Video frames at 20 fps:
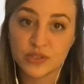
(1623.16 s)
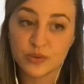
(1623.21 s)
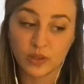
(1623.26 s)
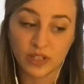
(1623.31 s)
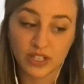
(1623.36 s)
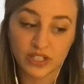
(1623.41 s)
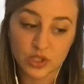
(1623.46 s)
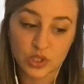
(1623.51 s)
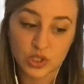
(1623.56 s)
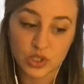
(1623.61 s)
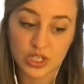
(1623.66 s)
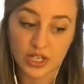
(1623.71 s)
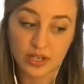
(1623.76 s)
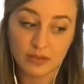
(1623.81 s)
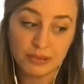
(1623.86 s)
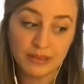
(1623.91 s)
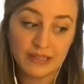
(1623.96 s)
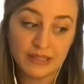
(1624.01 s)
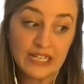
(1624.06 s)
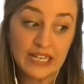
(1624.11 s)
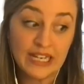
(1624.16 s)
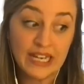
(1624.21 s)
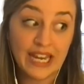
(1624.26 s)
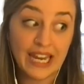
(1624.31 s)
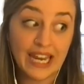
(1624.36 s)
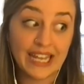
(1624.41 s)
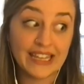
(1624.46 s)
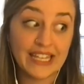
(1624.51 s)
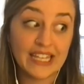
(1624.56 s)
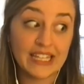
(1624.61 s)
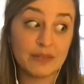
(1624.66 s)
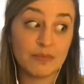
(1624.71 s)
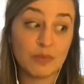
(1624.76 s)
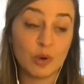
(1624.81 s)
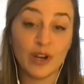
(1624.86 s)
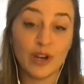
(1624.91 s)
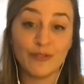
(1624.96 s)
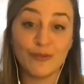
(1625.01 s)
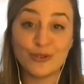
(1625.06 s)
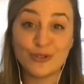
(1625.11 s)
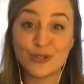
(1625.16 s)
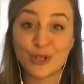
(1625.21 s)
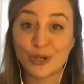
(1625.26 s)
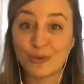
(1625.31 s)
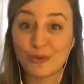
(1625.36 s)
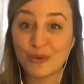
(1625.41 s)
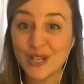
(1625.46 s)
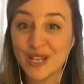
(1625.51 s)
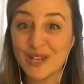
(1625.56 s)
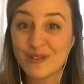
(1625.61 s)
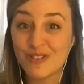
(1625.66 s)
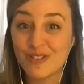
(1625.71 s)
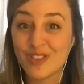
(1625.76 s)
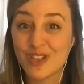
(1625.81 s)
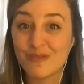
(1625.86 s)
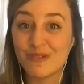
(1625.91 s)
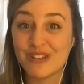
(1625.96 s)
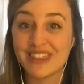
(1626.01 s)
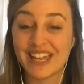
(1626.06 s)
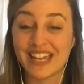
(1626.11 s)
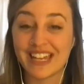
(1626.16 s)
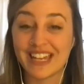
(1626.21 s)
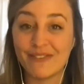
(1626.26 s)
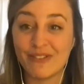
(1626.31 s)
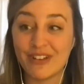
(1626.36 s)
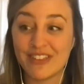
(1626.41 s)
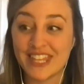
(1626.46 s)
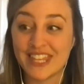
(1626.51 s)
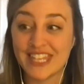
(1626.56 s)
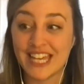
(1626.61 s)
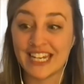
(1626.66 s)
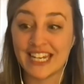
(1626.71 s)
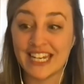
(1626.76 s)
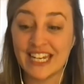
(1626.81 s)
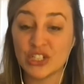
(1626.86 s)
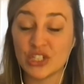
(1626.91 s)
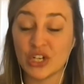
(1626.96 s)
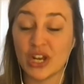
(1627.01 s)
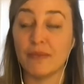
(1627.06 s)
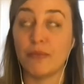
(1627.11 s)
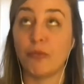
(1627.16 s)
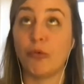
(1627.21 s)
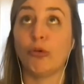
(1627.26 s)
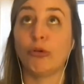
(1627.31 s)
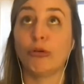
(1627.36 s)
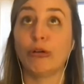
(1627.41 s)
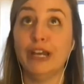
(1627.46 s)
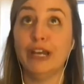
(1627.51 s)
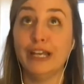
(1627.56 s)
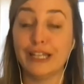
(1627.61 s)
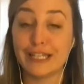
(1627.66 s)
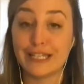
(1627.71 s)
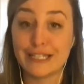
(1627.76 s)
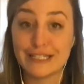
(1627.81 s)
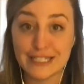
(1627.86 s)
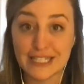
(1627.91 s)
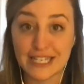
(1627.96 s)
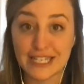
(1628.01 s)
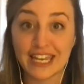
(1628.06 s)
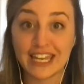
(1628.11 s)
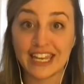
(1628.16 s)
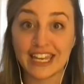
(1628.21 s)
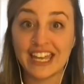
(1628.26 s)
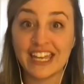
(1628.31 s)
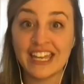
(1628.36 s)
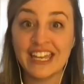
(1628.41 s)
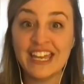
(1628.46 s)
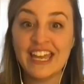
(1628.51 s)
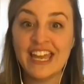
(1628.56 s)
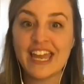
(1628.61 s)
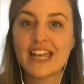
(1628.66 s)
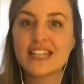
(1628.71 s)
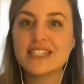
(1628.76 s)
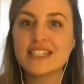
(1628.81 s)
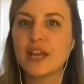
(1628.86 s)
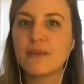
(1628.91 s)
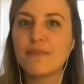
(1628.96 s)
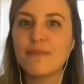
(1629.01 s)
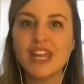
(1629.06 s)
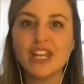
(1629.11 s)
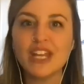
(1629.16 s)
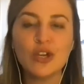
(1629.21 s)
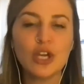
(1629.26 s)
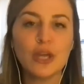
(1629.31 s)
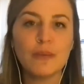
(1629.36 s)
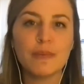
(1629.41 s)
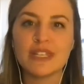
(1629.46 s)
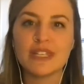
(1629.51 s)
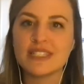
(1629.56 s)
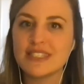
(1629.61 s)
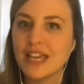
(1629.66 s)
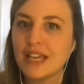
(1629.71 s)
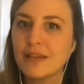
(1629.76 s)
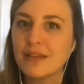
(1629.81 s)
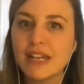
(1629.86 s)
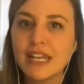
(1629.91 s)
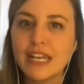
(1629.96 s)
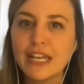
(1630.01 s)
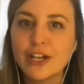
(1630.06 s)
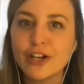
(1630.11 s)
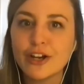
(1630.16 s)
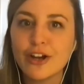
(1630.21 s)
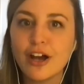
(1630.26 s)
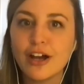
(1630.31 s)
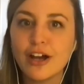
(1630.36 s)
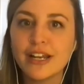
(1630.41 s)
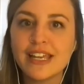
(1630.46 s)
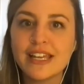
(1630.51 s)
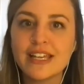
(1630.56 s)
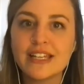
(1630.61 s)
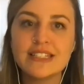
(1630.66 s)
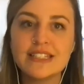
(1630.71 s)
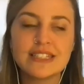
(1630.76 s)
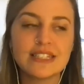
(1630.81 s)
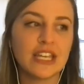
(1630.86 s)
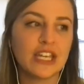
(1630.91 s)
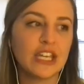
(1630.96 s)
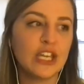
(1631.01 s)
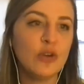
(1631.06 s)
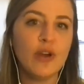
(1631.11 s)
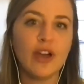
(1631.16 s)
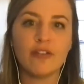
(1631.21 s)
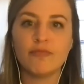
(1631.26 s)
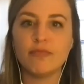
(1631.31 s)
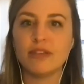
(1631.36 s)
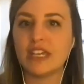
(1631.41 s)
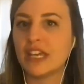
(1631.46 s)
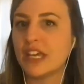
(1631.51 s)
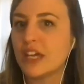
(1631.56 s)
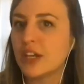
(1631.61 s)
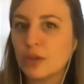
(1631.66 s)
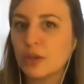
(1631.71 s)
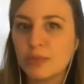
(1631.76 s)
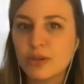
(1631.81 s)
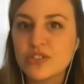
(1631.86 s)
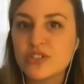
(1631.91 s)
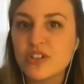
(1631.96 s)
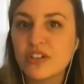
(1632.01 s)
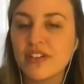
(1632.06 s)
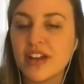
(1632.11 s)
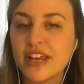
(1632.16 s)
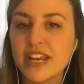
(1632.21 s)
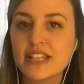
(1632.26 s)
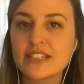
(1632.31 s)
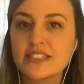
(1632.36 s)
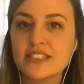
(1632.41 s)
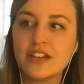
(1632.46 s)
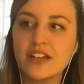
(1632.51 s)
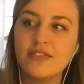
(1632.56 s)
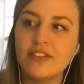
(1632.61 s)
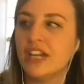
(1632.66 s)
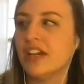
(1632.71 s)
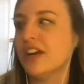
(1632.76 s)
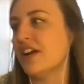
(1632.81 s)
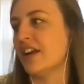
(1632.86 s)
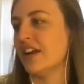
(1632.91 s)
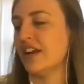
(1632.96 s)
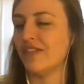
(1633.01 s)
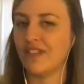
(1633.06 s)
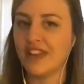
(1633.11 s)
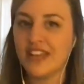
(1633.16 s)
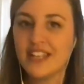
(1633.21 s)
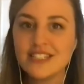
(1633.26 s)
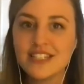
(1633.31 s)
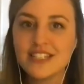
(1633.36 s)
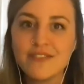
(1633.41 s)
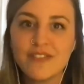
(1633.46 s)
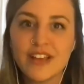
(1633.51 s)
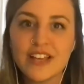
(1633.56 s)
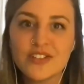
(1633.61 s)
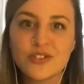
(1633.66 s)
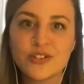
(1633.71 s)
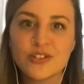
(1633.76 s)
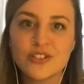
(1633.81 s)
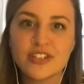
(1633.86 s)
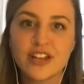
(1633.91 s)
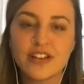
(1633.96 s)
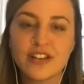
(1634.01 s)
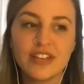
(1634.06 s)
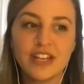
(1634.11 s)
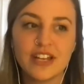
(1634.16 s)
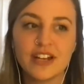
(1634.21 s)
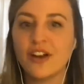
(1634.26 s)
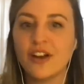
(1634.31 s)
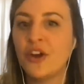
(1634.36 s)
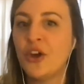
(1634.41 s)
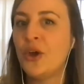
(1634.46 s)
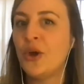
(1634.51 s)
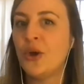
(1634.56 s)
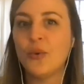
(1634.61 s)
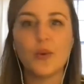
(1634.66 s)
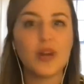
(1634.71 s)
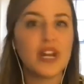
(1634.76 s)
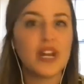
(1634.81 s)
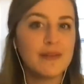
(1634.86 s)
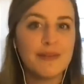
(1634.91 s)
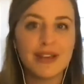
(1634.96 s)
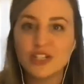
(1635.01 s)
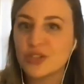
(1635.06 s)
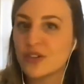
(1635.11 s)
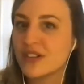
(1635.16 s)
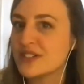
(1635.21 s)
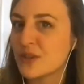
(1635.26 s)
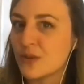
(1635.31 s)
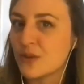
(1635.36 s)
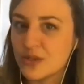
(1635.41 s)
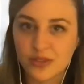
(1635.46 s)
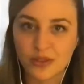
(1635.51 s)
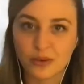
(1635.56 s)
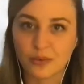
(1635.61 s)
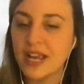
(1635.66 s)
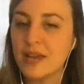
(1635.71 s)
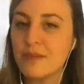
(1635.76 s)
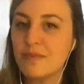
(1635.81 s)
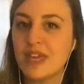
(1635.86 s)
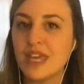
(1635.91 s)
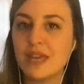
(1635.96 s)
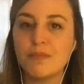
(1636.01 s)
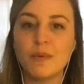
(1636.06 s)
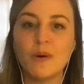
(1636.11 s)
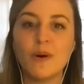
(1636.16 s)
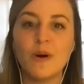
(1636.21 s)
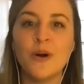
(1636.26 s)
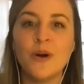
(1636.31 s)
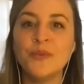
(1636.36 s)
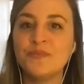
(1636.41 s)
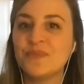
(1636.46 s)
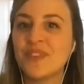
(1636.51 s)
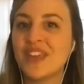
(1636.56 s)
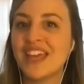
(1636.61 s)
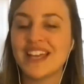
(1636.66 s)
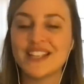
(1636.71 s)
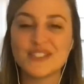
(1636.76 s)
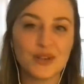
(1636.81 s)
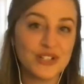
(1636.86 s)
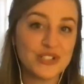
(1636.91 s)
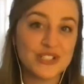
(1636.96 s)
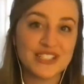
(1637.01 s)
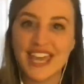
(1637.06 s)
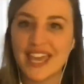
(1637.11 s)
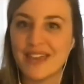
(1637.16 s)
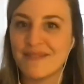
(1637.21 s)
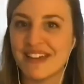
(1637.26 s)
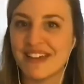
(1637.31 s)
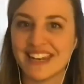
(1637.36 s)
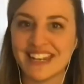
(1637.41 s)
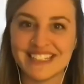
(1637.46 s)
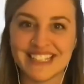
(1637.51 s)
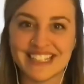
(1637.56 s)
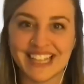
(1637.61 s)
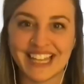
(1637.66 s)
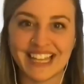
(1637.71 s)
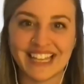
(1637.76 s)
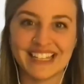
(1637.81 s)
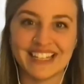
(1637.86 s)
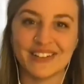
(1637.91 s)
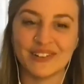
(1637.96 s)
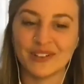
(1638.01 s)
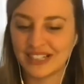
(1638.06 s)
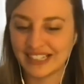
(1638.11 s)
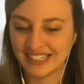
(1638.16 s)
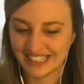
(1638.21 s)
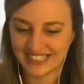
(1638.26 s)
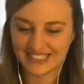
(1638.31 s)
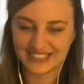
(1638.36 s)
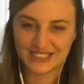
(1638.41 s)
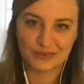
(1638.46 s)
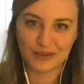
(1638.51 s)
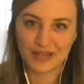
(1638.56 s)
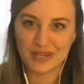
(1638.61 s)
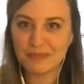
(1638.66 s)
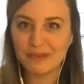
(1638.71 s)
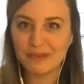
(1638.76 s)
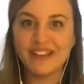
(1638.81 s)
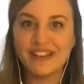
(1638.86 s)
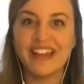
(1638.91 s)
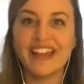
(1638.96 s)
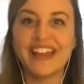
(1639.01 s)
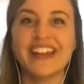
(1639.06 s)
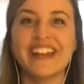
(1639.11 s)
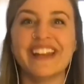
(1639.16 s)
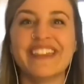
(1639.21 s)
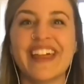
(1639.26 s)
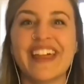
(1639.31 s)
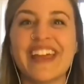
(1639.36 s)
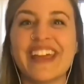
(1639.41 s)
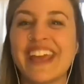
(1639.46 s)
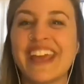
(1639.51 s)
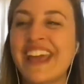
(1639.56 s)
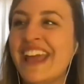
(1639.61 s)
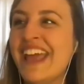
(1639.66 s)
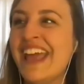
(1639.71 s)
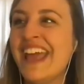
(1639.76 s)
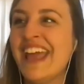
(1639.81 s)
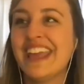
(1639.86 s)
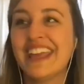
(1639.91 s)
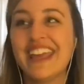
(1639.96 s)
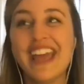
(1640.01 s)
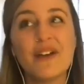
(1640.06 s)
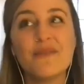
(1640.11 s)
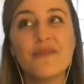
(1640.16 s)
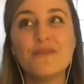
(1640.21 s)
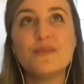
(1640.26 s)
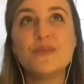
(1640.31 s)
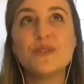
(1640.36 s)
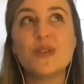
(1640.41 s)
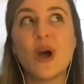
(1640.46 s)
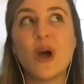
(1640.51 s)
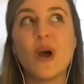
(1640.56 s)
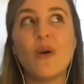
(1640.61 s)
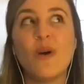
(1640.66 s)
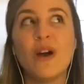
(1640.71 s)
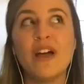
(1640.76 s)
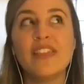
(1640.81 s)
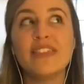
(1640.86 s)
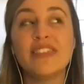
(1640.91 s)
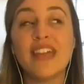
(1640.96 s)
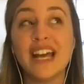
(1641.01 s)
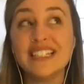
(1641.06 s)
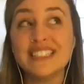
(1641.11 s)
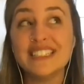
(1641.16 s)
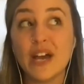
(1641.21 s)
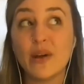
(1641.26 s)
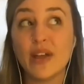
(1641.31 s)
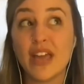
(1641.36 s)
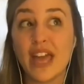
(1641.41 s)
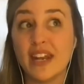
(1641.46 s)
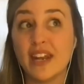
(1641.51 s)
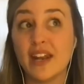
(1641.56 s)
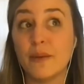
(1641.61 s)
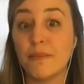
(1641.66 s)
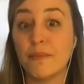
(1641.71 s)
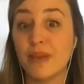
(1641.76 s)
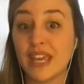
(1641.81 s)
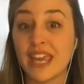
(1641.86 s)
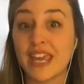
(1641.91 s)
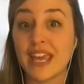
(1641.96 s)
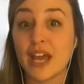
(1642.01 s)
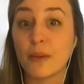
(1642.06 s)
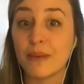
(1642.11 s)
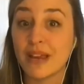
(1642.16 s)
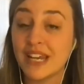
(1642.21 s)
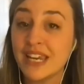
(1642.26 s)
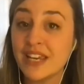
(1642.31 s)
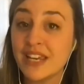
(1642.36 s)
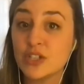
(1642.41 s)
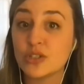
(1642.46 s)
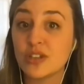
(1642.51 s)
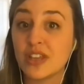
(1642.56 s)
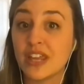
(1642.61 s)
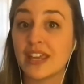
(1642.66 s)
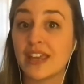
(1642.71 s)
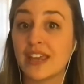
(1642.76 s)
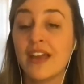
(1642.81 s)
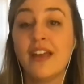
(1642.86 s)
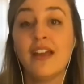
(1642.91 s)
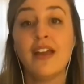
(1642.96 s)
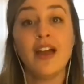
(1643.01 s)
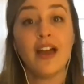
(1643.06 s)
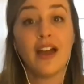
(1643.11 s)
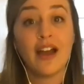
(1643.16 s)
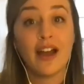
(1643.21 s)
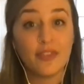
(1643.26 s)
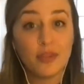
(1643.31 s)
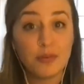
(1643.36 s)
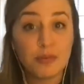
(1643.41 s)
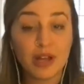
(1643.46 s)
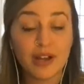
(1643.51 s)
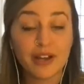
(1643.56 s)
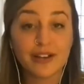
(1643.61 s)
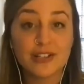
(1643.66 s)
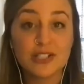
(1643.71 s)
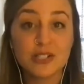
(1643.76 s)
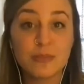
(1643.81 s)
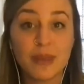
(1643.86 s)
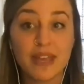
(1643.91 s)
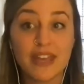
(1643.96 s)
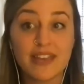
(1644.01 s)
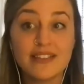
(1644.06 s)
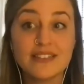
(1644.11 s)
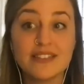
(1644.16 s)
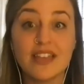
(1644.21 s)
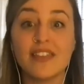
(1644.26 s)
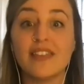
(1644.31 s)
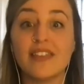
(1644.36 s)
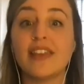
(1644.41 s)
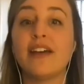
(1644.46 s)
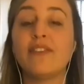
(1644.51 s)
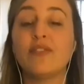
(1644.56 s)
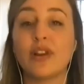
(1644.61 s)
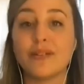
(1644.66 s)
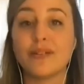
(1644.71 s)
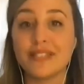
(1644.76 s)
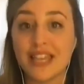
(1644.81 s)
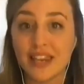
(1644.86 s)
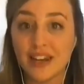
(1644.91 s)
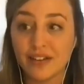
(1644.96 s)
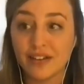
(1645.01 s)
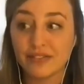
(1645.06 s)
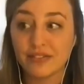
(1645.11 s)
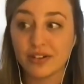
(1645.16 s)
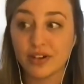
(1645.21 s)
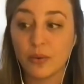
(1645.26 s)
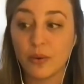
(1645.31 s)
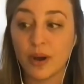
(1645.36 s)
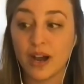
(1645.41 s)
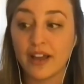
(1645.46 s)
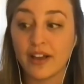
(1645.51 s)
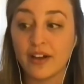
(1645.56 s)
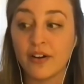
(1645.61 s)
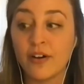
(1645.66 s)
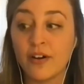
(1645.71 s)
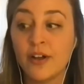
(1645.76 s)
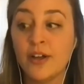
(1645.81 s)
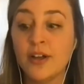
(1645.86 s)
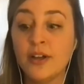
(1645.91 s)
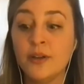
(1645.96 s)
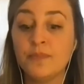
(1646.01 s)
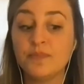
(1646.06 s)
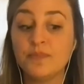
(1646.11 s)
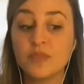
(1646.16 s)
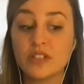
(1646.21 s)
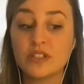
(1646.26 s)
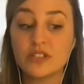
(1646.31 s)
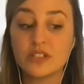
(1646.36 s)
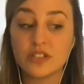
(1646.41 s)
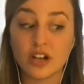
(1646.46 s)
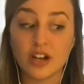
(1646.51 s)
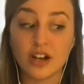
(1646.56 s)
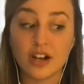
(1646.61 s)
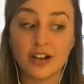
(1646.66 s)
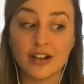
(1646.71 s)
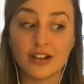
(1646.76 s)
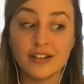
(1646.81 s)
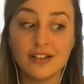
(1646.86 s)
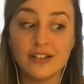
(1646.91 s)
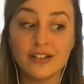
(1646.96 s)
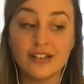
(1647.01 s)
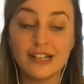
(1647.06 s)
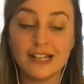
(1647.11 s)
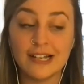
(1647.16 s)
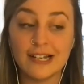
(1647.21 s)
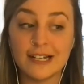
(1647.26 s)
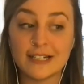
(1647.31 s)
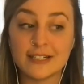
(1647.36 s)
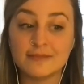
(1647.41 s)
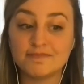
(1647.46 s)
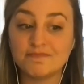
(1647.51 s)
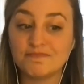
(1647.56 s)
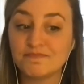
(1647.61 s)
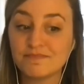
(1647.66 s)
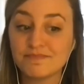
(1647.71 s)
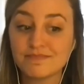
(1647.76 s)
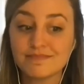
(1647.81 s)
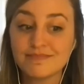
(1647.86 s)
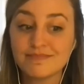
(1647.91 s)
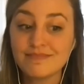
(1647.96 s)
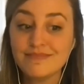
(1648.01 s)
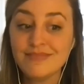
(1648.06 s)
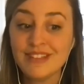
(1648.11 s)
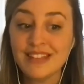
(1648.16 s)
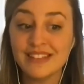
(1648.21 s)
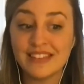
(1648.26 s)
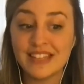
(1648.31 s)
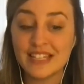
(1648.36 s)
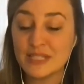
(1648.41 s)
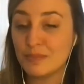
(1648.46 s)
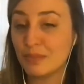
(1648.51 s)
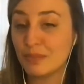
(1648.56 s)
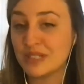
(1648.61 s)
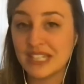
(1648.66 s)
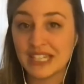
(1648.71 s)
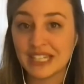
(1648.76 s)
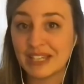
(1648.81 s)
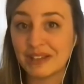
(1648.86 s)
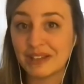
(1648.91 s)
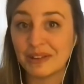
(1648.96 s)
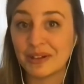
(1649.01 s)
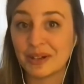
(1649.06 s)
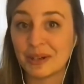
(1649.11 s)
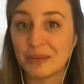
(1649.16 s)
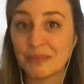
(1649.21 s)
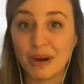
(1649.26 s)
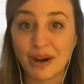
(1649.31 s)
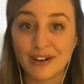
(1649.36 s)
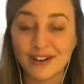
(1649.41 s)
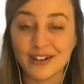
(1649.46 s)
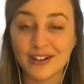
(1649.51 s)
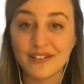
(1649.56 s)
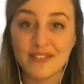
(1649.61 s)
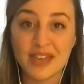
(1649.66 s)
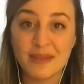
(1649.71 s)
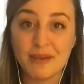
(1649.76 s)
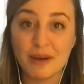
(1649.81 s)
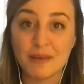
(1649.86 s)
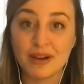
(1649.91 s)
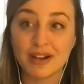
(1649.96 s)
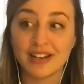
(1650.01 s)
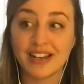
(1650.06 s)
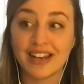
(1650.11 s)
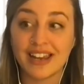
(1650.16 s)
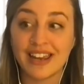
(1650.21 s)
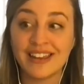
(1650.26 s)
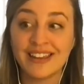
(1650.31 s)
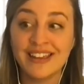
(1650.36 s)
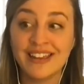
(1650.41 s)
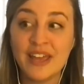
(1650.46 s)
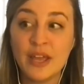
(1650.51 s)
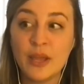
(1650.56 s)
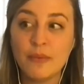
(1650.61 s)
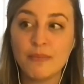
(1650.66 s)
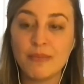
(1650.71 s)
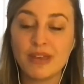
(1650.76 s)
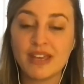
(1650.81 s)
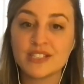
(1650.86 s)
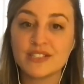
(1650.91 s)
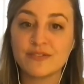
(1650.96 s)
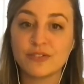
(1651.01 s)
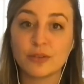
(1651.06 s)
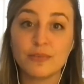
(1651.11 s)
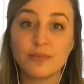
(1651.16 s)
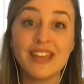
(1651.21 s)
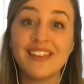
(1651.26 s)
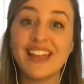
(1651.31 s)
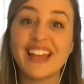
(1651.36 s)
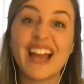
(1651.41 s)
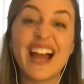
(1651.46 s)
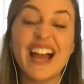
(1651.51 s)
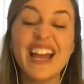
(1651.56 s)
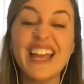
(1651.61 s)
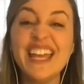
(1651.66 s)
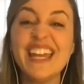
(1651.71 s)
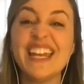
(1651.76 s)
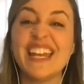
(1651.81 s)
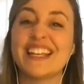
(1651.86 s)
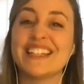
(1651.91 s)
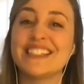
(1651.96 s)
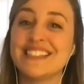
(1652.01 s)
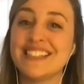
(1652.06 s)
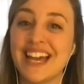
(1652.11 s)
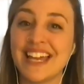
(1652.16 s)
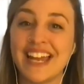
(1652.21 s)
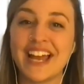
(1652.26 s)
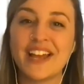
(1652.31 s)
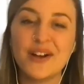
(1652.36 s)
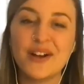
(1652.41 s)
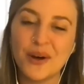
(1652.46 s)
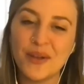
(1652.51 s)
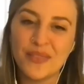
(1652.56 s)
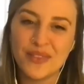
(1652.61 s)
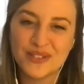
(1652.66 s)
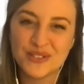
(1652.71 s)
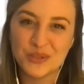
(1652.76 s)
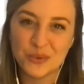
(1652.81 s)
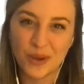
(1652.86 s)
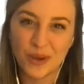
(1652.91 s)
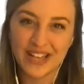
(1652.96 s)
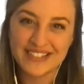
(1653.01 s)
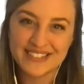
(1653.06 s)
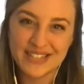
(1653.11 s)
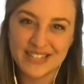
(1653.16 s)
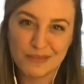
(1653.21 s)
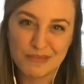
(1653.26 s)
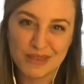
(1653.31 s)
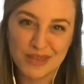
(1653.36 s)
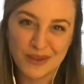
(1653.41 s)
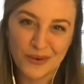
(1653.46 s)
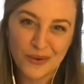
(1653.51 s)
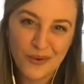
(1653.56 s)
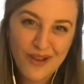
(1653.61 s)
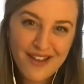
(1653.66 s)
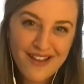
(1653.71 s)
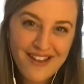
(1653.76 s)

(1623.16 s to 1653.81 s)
relationship. And then the more I've started working with them with that within that niche, I'm really seeing it. It's like, man, you could be hmm. segmenting your audience. Like you have beginner personal finance stuff here and advanced investor stuff here. We need to make sure that's going to the right people. And so I just came in and did like a little clean sweep. and then like, yeah, so that's how I ended up picking out my niche. Like I had the blogger space, and then after I was in it for a while, saw um, this particular part of email marketing because for me, like I get excited. I call it the Duett debut.